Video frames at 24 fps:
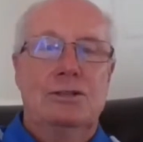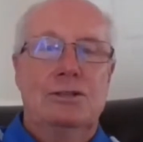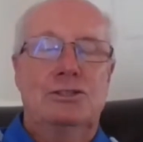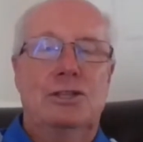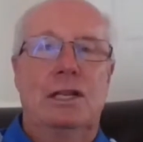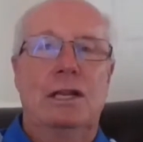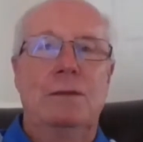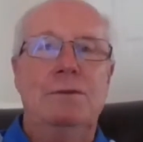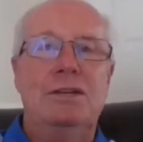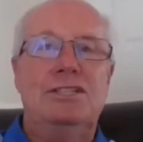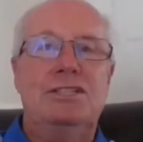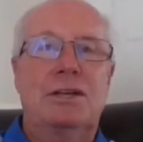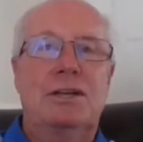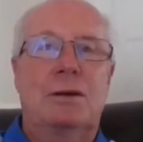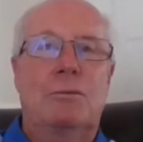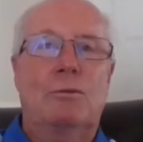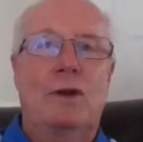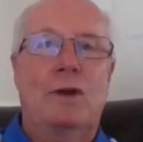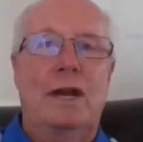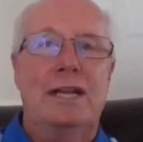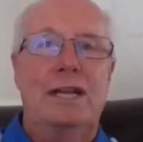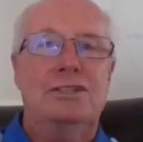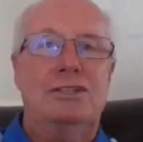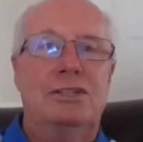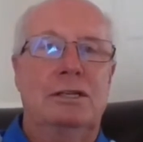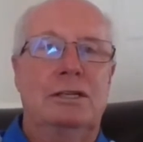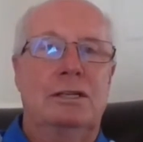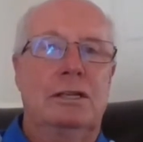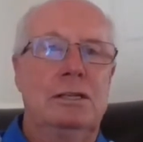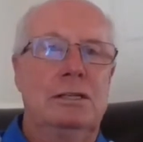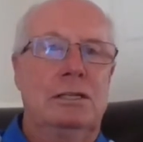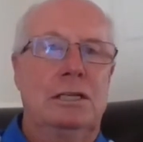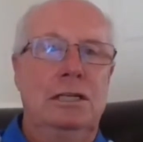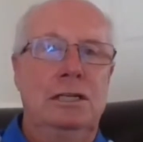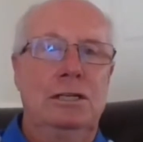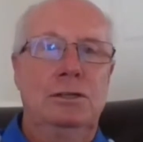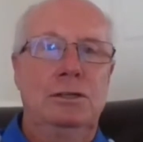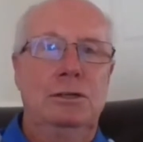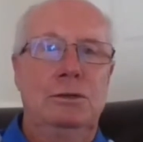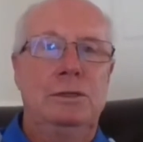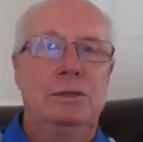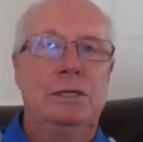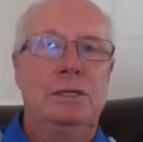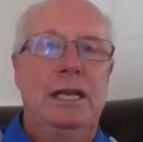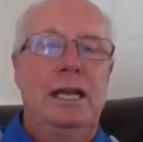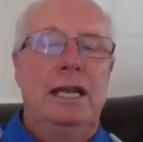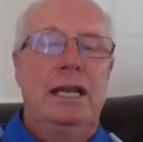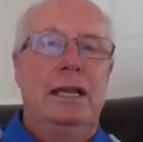So let me summarize and
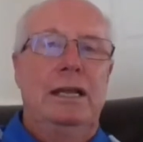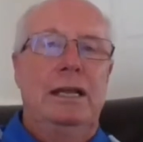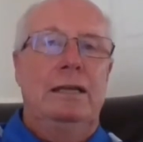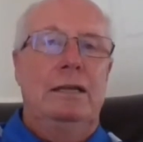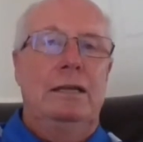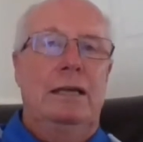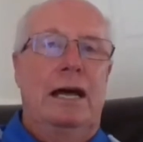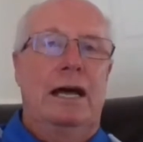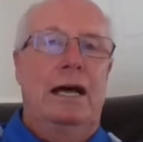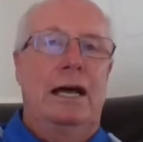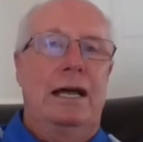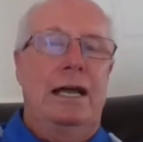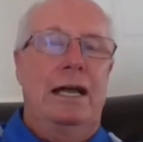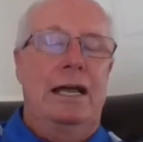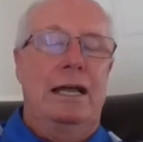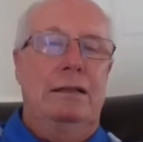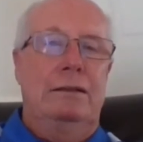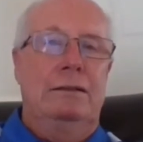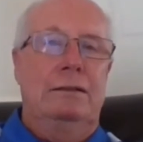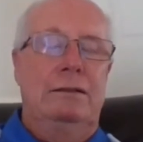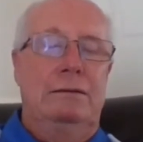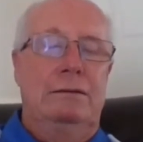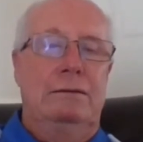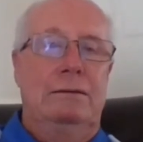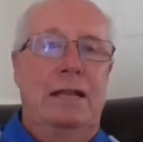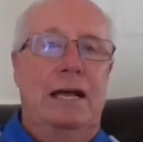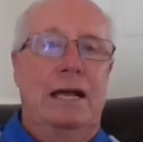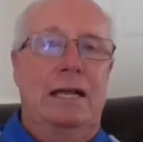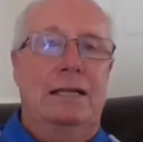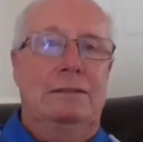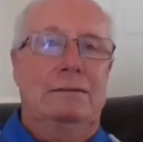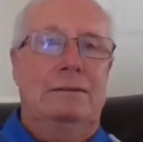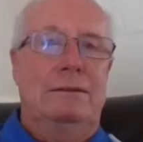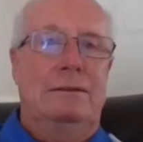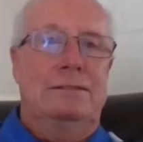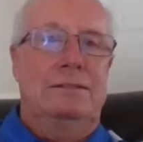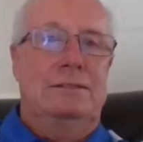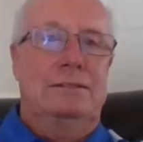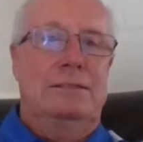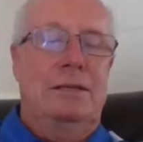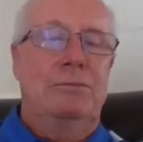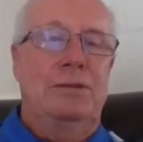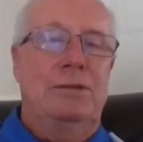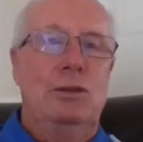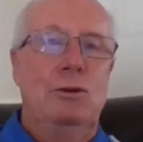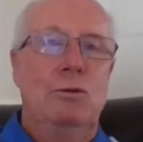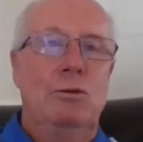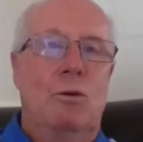conclude. Not
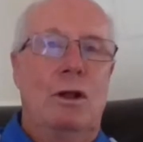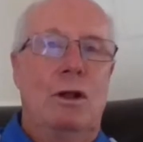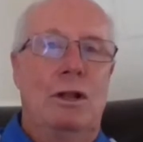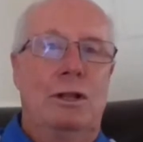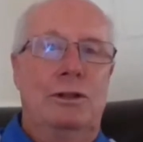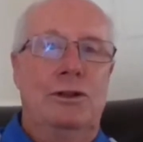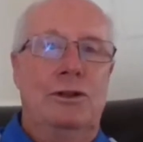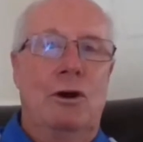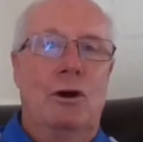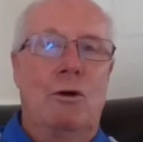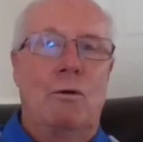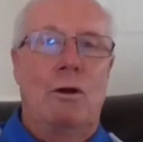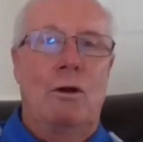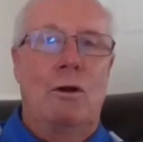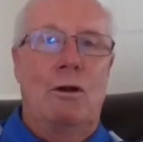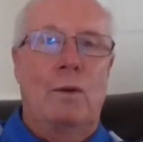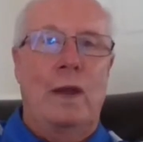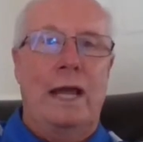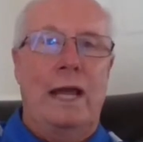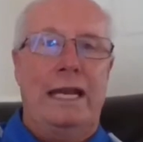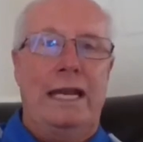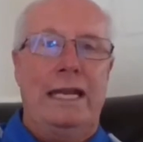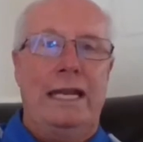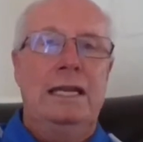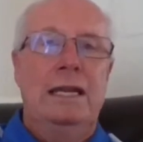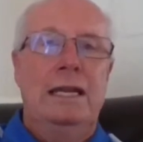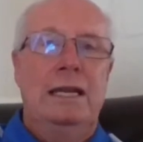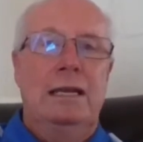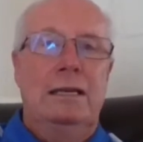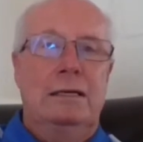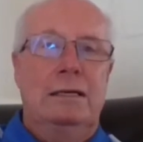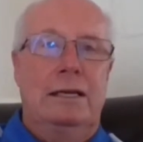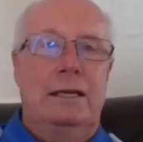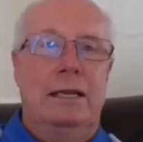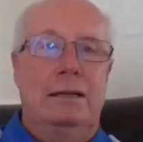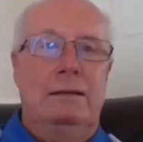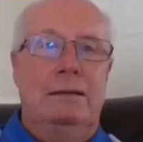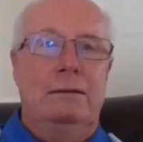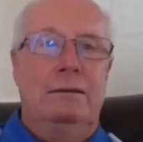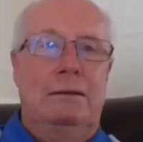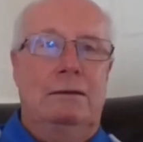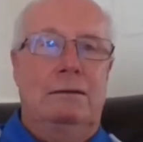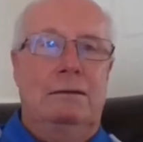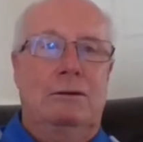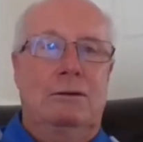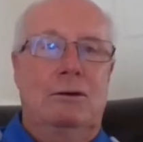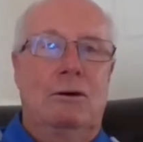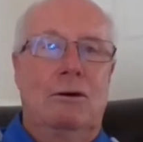something you all know already.
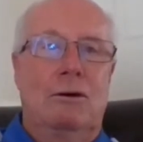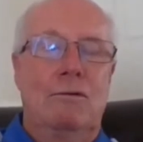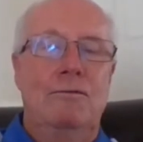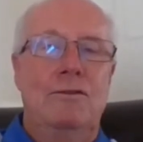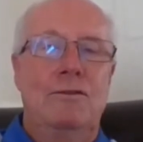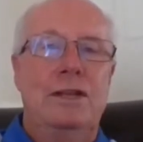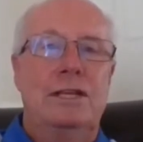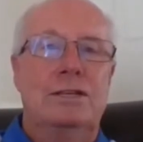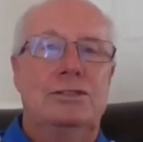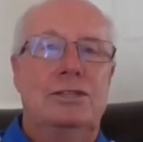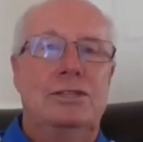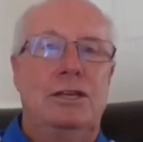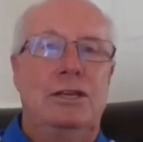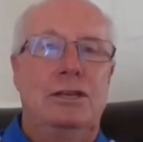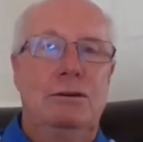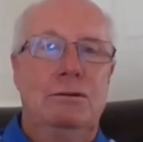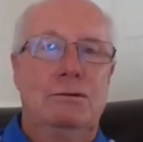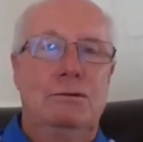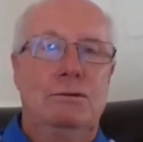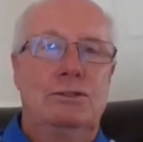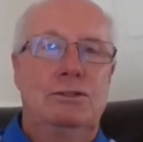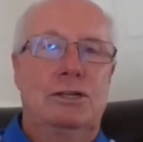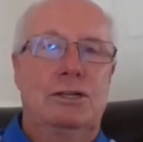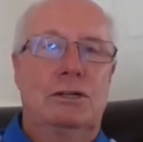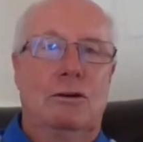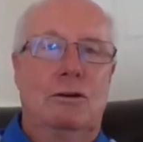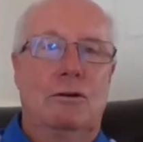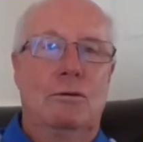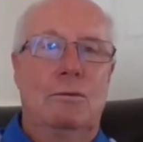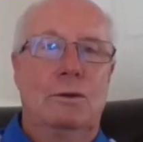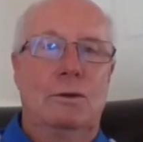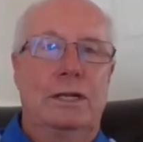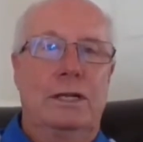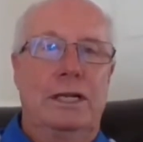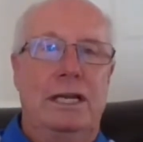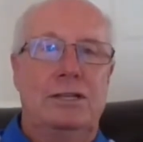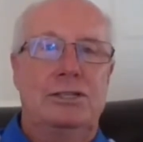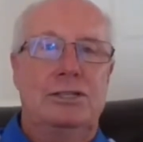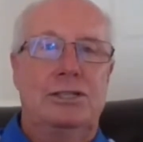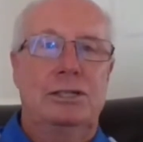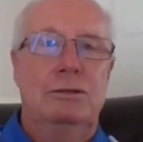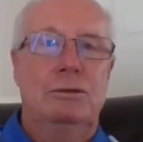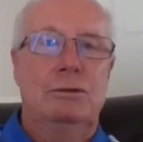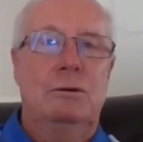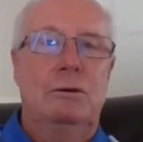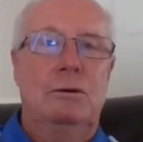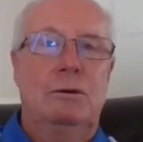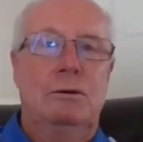COVID is a huge global
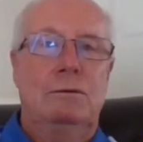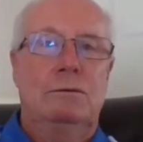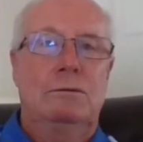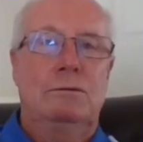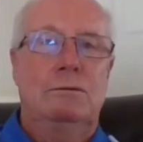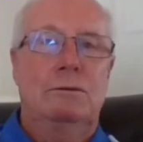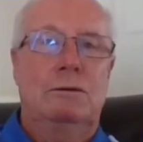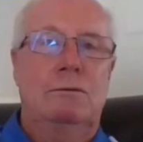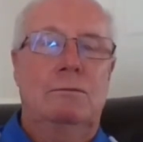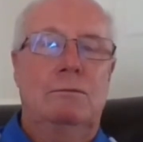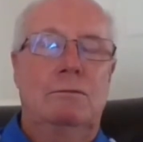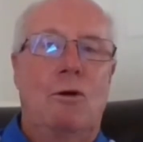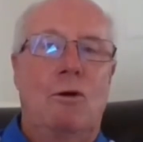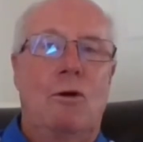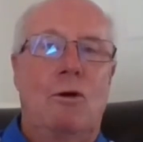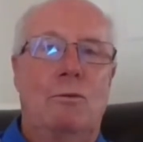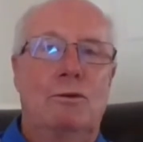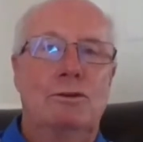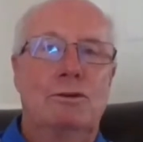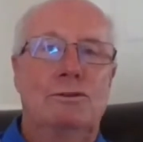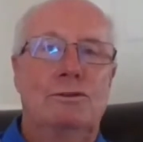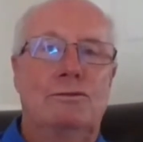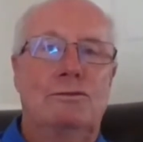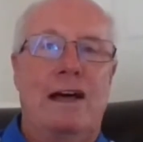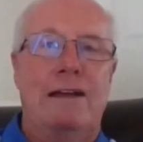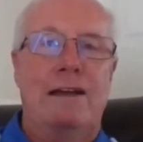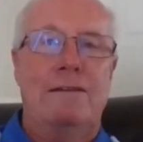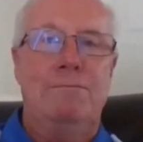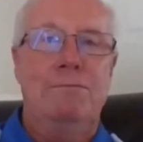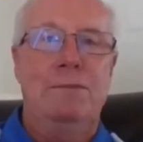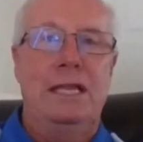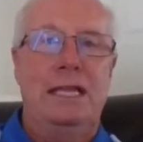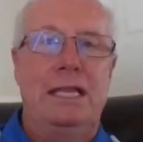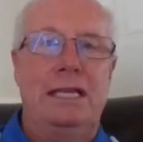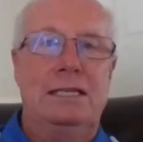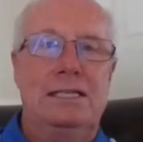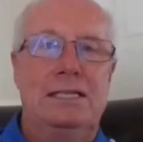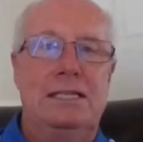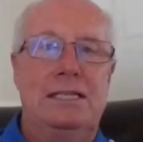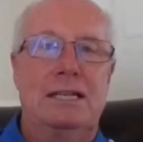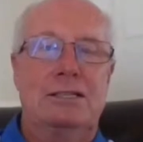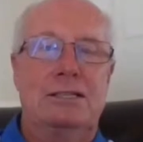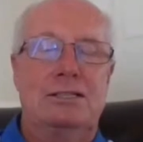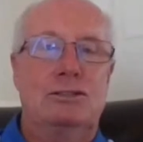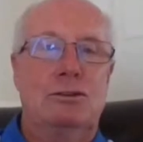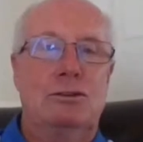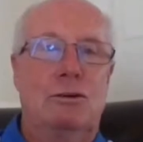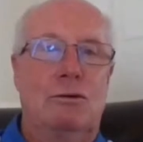issue, almost 5 million
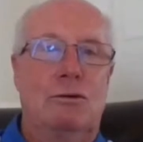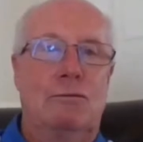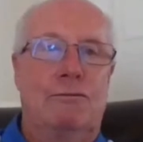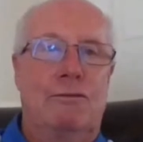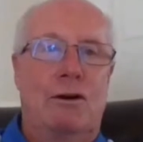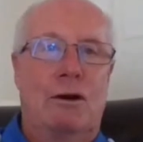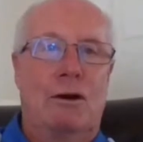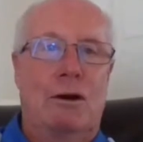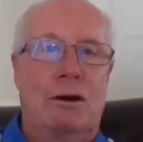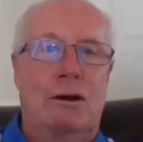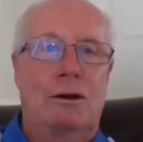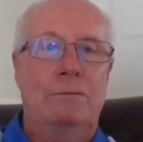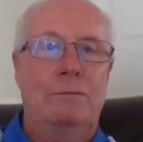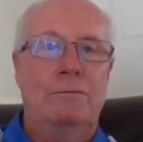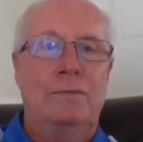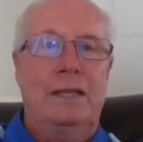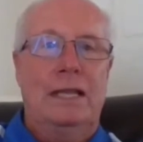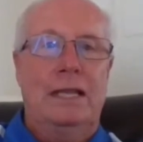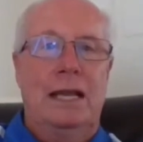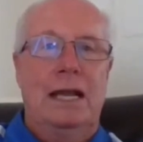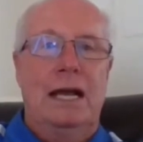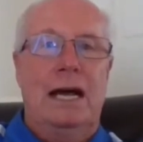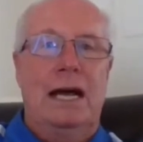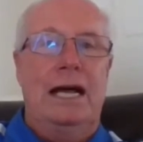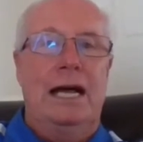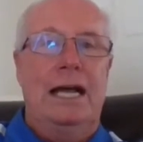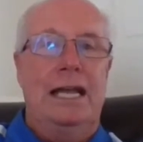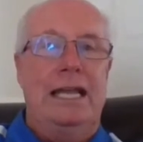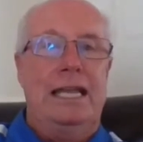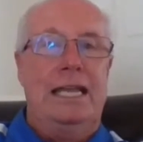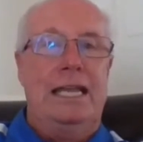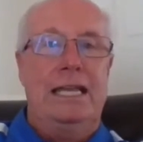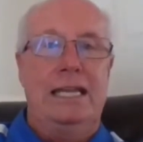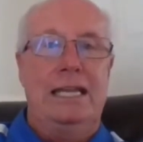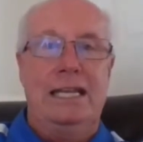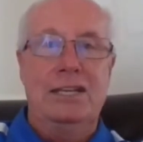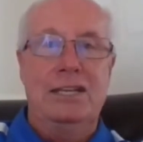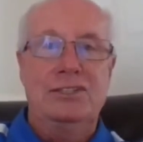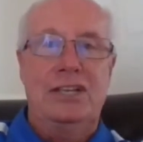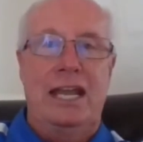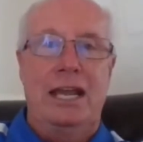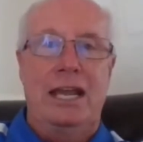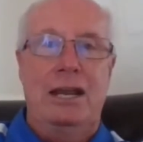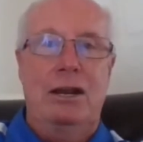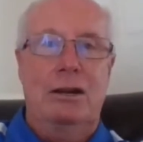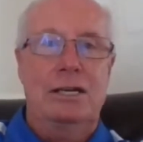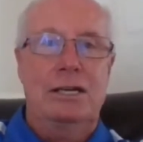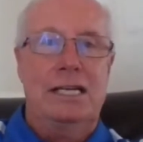dead so far. It
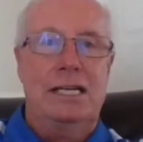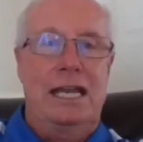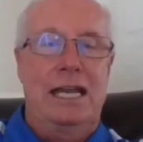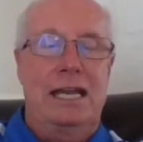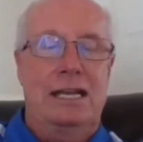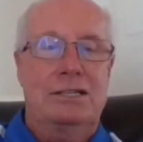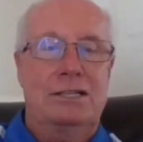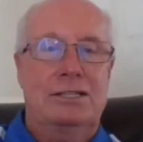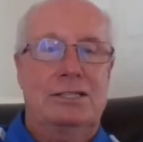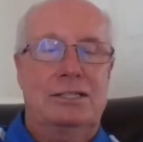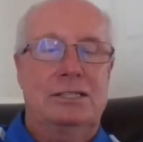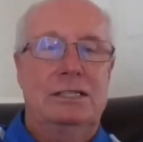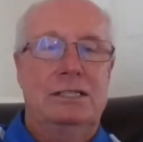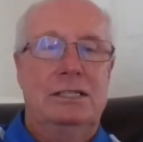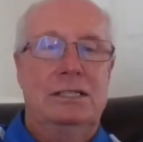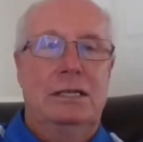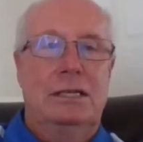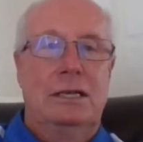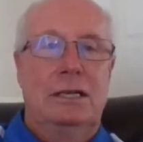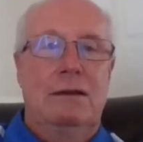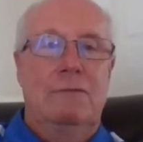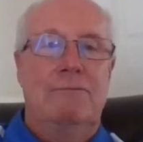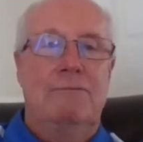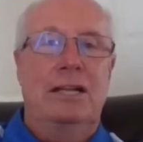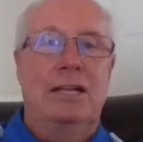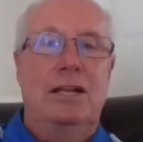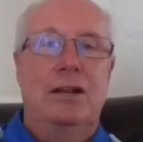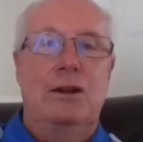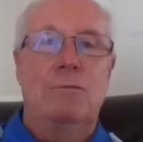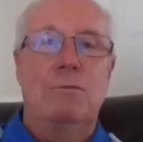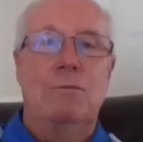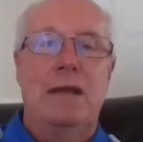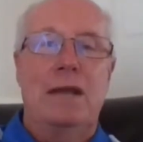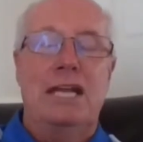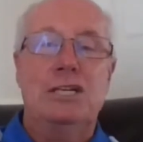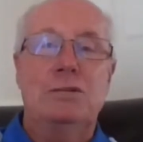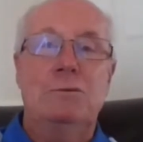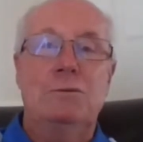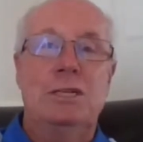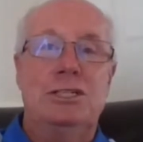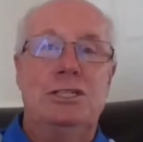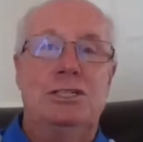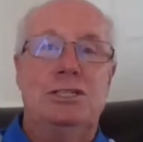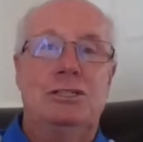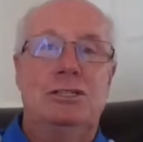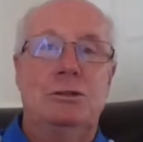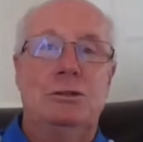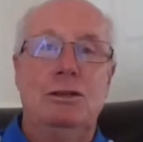is ARDS. Ventilator
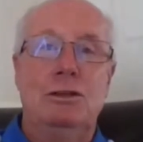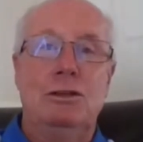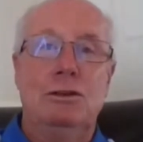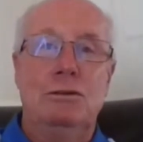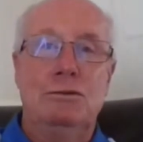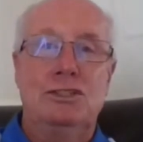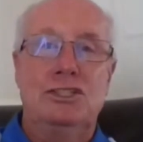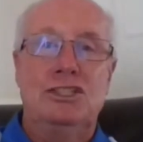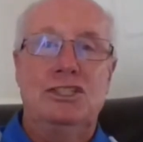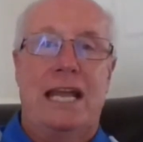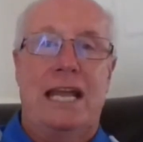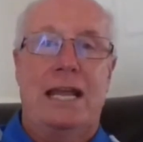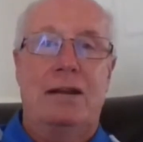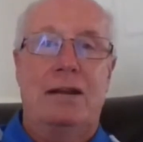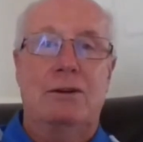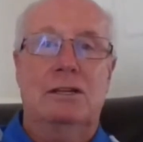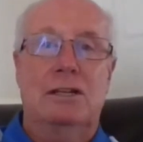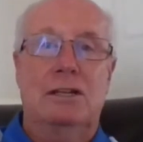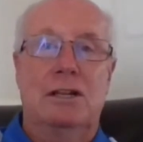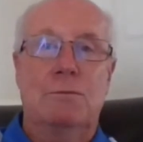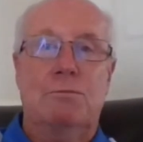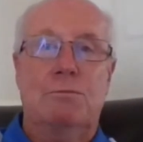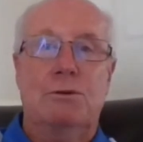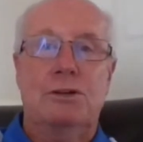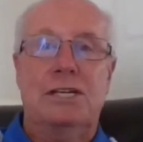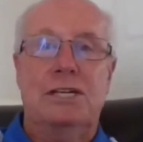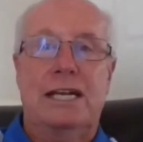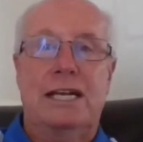management should use standard lung